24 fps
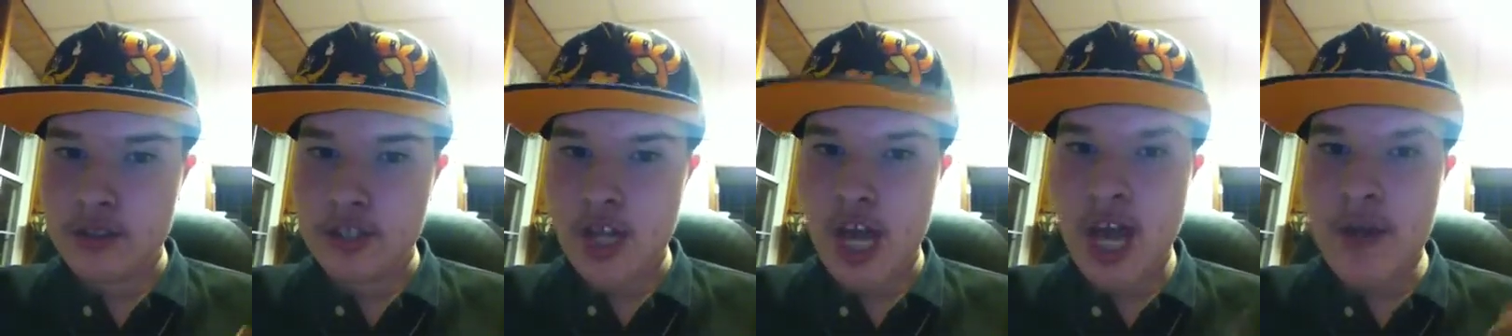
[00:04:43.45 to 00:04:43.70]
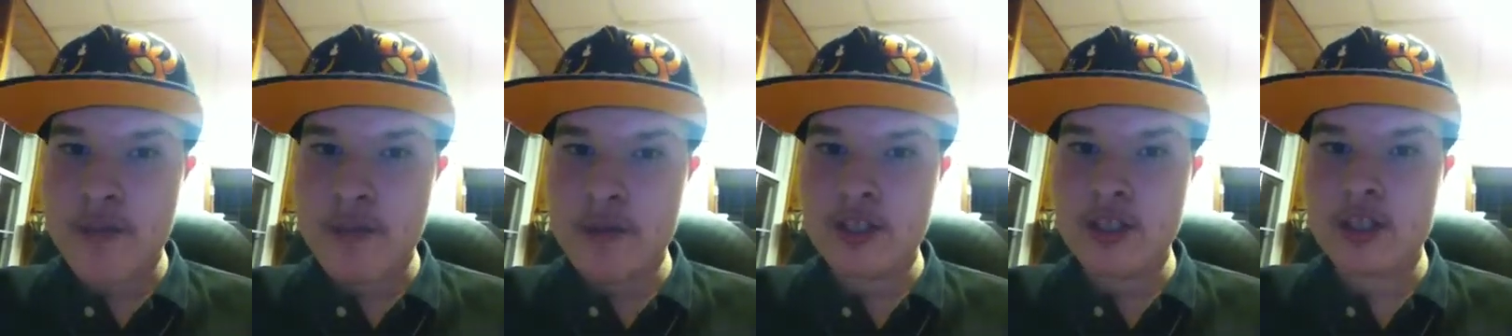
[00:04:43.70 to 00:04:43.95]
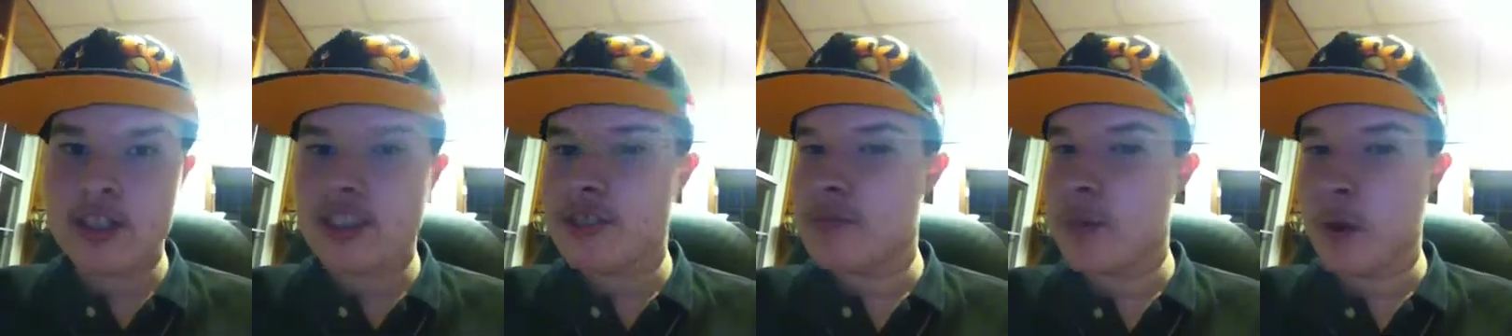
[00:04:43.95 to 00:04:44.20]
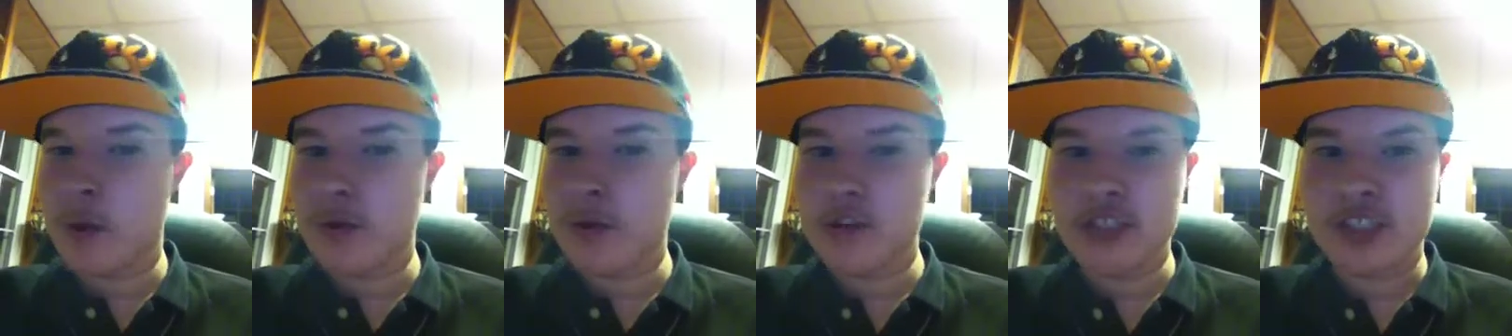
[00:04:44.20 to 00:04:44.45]
I've been
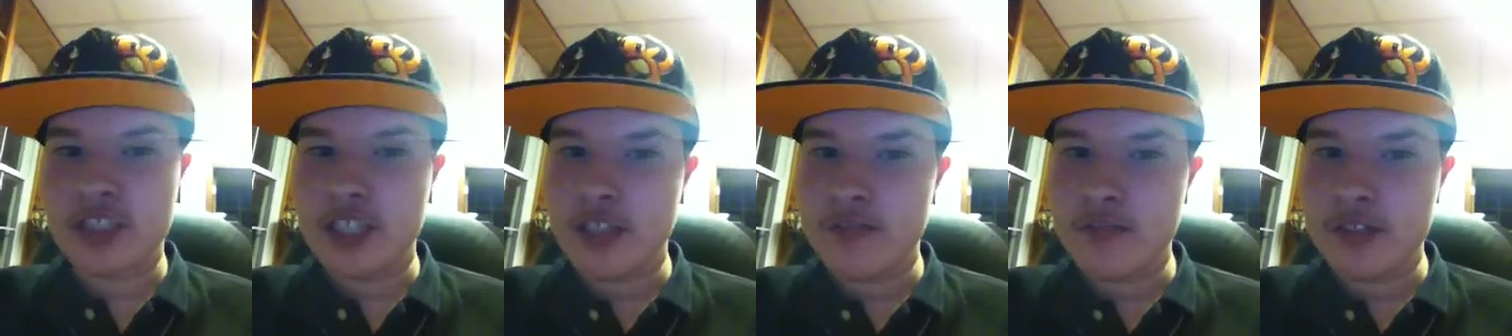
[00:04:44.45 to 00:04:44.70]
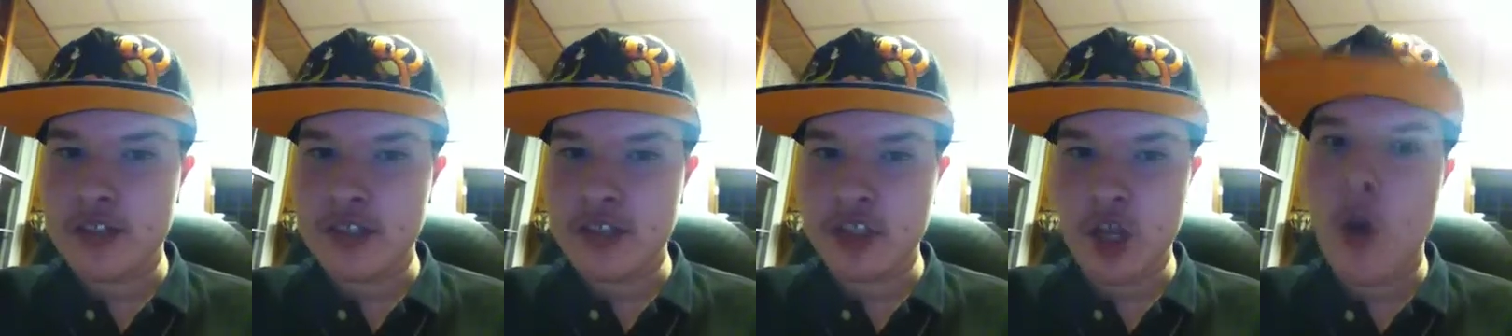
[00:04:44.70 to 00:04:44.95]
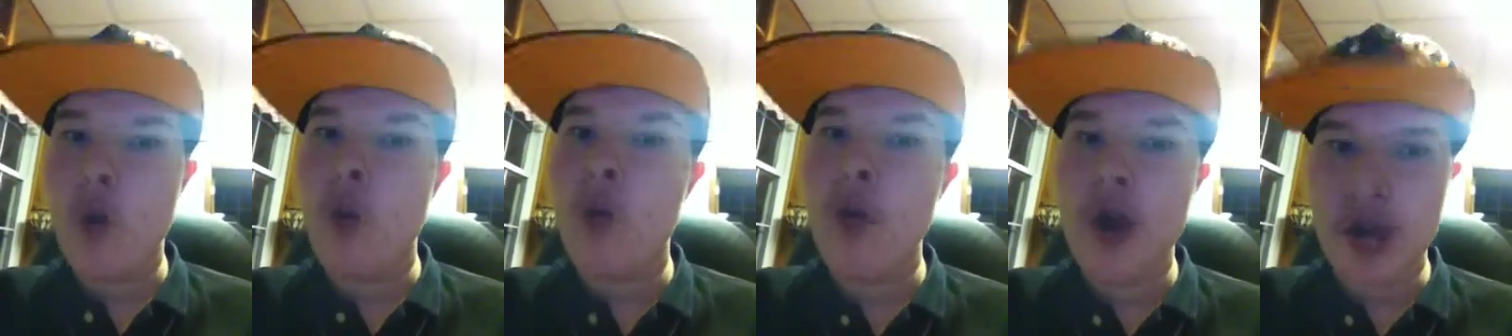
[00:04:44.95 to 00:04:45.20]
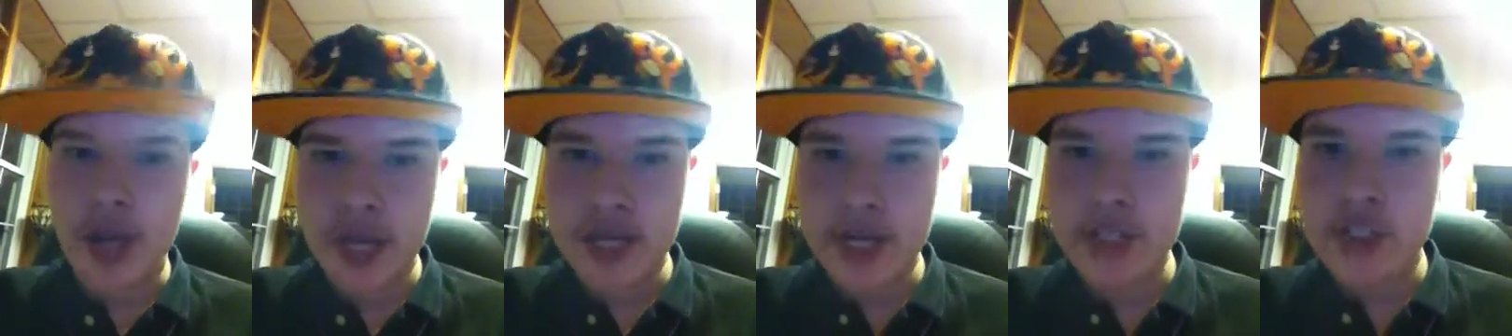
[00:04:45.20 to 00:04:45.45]
exposed to the TV show
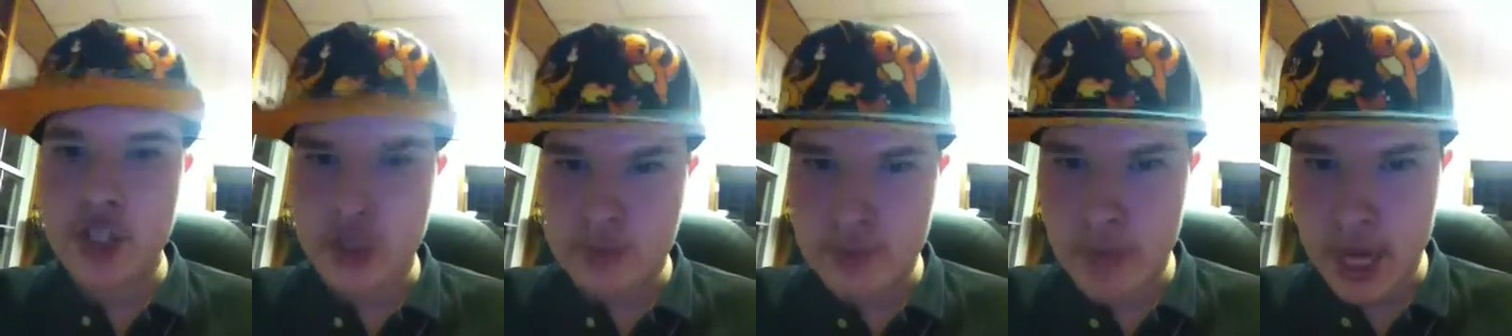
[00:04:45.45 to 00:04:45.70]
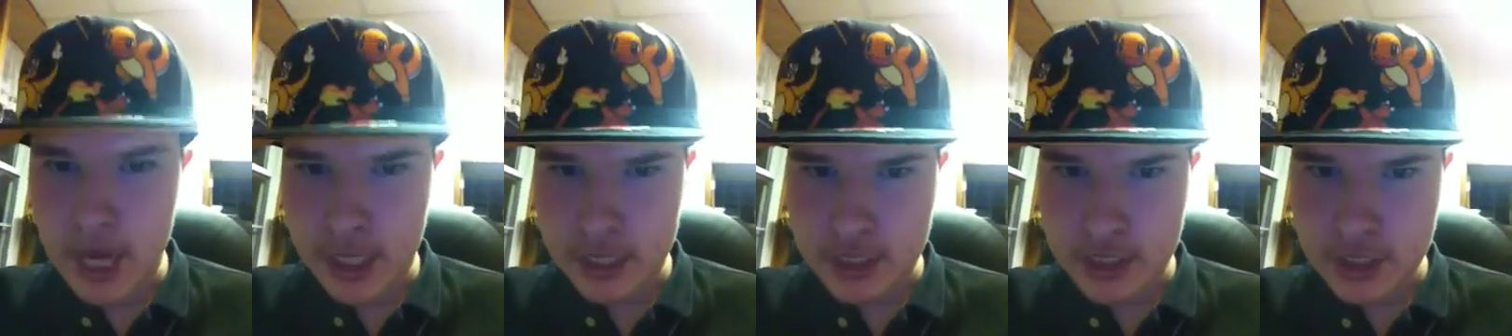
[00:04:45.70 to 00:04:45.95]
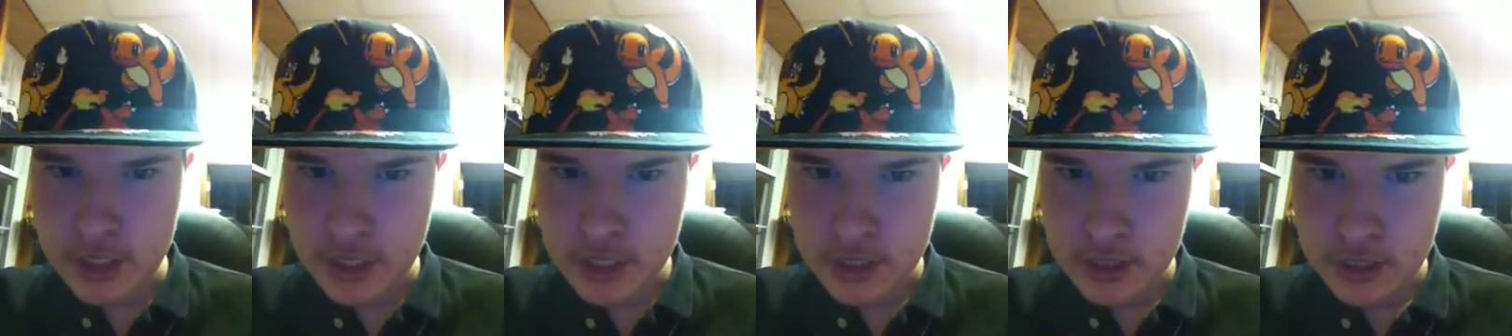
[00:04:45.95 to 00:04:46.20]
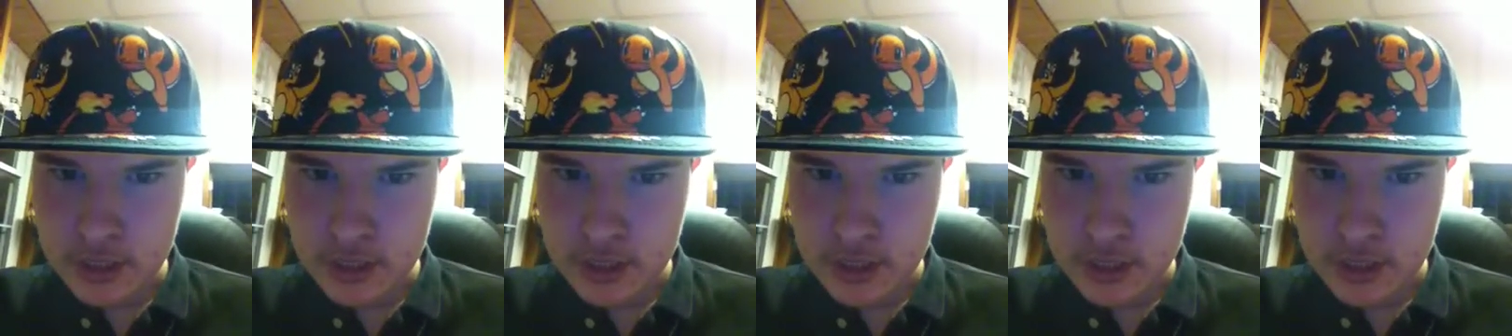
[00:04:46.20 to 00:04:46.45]
way too much,
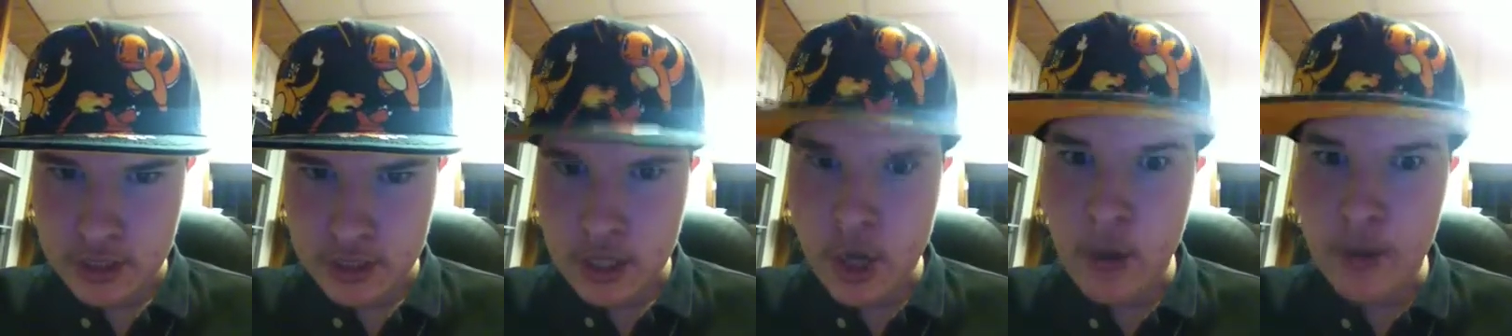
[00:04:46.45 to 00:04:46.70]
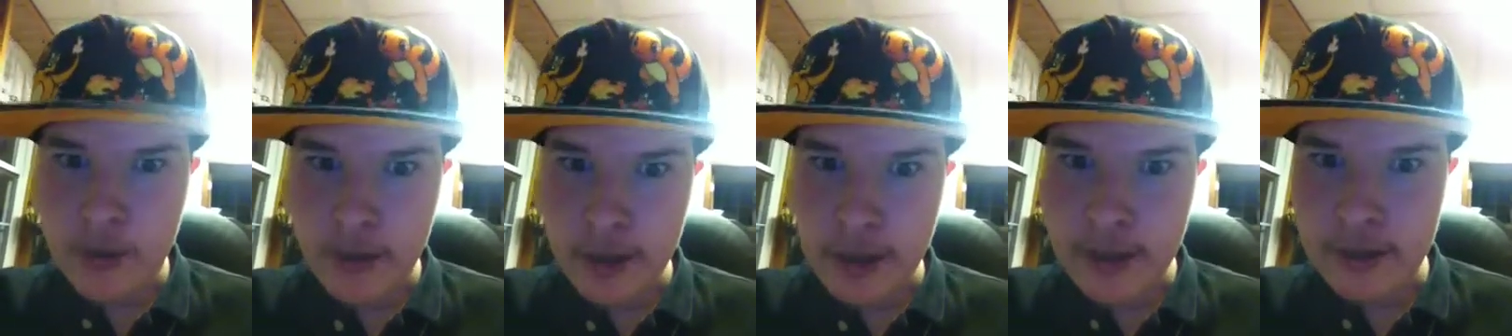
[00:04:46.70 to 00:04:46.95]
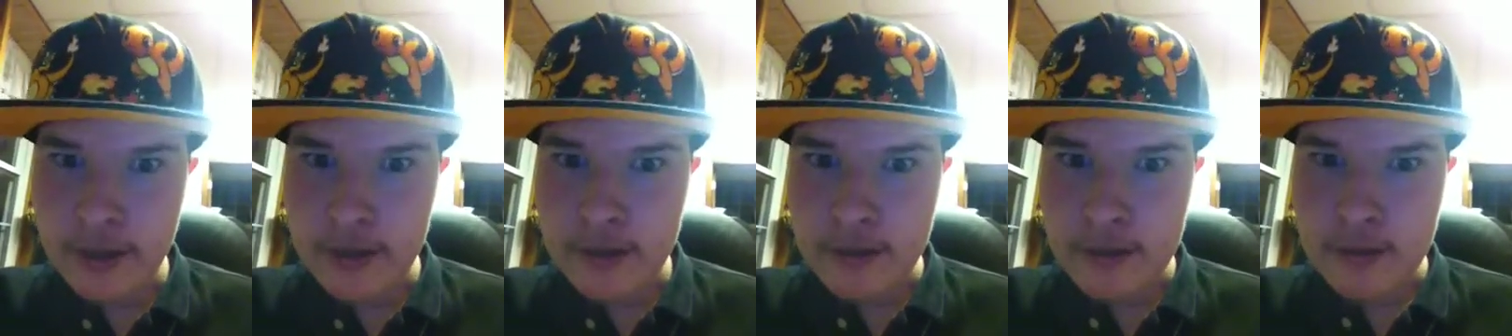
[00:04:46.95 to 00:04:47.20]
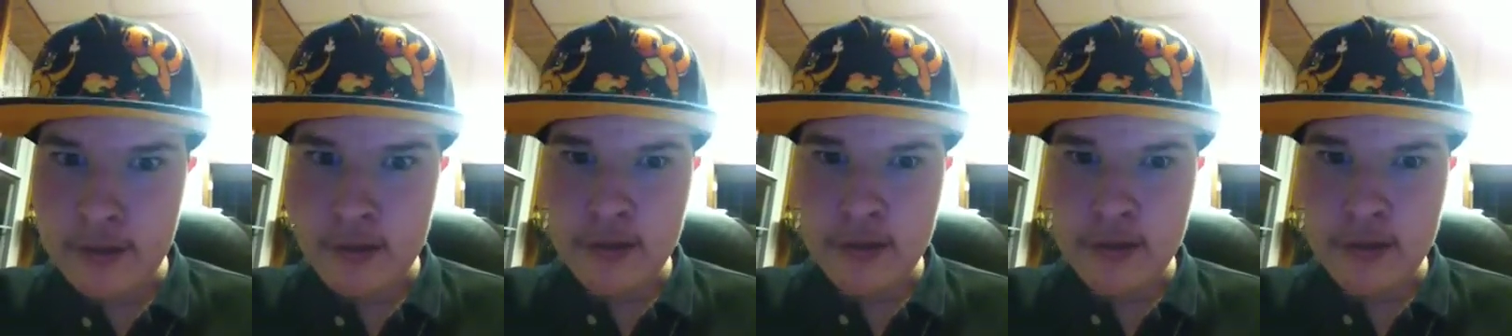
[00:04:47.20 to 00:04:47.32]
okay?